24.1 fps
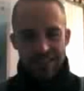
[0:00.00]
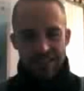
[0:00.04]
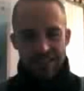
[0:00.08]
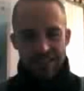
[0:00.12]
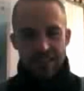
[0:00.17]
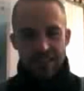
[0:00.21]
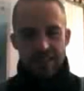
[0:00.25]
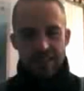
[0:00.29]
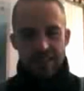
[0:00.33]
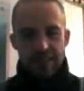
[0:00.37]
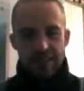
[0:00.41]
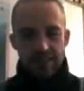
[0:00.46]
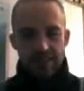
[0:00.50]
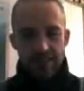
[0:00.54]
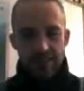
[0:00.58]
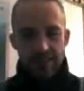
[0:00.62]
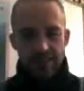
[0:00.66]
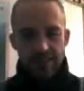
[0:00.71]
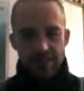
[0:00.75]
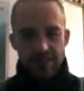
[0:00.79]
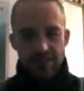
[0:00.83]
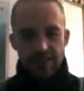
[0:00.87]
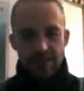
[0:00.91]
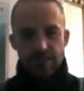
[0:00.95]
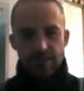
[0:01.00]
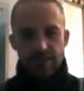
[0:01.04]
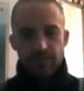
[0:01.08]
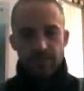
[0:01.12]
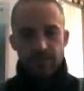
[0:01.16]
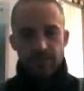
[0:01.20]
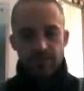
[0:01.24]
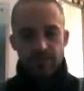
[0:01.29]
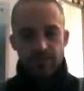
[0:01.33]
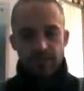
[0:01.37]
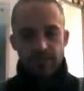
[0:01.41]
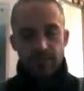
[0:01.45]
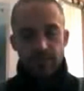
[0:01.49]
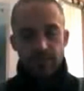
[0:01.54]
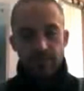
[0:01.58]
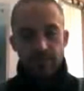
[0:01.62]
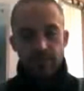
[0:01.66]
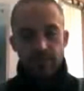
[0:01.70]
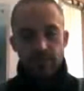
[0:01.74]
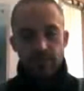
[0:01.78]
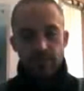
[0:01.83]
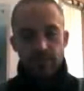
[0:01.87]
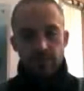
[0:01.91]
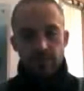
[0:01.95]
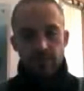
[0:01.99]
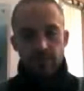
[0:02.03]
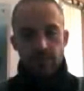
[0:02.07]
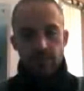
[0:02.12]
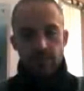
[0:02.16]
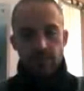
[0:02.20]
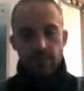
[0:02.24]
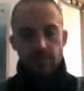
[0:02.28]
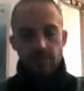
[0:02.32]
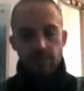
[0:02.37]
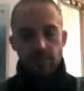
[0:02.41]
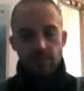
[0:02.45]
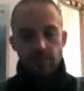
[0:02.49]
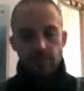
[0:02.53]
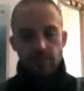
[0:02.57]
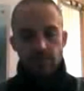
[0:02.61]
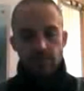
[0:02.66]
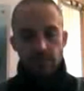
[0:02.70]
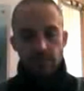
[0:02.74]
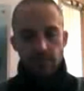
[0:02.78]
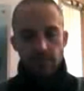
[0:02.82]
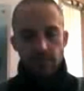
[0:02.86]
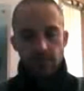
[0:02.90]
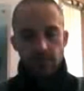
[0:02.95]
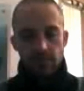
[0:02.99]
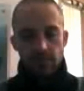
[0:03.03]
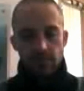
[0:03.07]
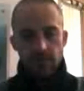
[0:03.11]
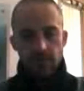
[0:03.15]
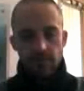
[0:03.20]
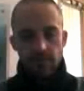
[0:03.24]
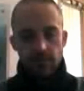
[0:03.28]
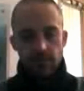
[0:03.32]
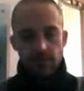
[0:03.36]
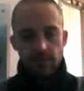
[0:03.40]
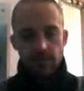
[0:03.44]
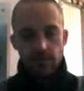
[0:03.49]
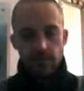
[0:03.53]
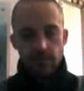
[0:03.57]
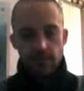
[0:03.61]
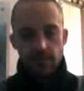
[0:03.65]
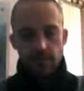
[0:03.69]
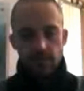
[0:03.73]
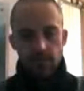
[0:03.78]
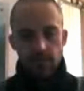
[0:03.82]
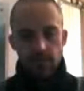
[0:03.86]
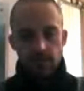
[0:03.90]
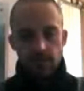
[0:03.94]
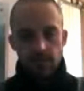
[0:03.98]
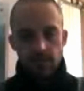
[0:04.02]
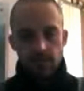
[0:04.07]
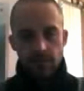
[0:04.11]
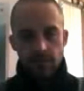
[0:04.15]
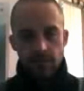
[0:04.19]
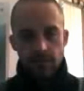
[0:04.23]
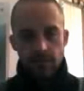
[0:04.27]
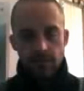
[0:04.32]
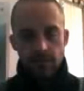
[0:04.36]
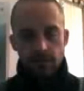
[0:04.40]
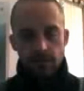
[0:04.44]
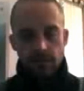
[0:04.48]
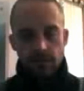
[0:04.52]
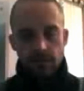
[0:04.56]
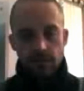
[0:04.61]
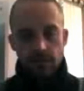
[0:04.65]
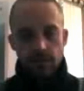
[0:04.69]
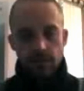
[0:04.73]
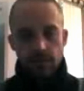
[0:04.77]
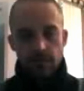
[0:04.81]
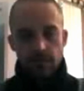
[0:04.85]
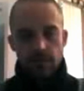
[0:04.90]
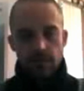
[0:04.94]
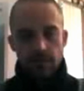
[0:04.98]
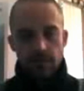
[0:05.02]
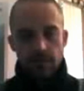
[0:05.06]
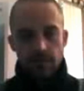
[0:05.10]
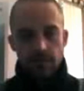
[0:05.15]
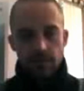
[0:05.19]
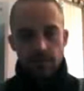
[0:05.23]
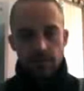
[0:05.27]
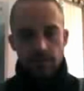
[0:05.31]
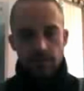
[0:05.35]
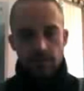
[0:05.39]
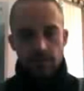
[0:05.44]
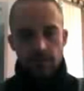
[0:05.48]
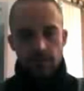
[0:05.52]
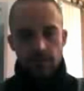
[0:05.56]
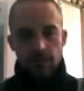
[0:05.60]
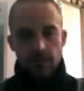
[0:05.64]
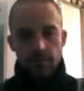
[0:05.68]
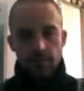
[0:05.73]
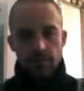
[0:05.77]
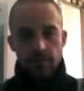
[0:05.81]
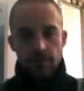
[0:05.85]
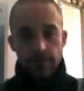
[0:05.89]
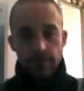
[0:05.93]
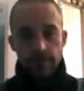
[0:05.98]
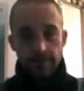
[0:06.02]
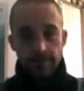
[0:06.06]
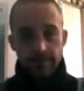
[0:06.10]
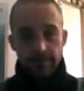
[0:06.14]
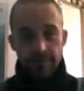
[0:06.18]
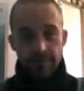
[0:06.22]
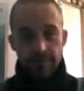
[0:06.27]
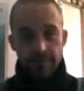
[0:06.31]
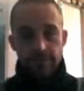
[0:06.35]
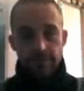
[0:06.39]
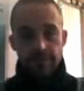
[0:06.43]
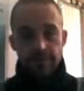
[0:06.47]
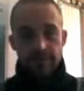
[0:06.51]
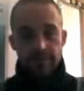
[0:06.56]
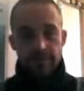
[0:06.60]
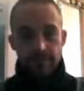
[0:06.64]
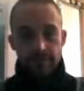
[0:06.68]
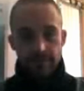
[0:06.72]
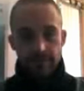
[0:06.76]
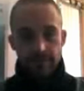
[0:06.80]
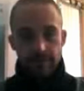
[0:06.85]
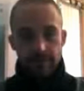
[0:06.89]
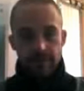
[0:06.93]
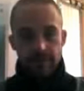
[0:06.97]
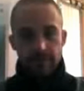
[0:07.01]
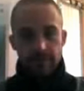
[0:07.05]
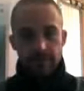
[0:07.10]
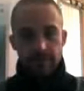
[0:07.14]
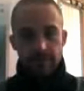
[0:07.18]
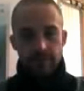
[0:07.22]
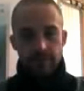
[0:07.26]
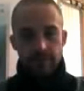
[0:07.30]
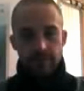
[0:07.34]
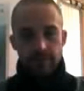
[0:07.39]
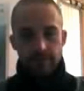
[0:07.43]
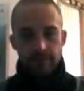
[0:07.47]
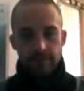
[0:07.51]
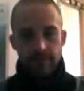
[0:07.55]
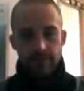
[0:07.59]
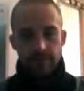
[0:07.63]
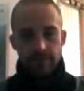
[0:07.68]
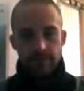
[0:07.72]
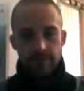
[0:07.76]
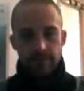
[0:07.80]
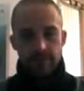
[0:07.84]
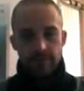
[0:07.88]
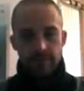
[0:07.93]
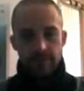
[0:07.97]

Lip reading: No words are spoken by the person on screen.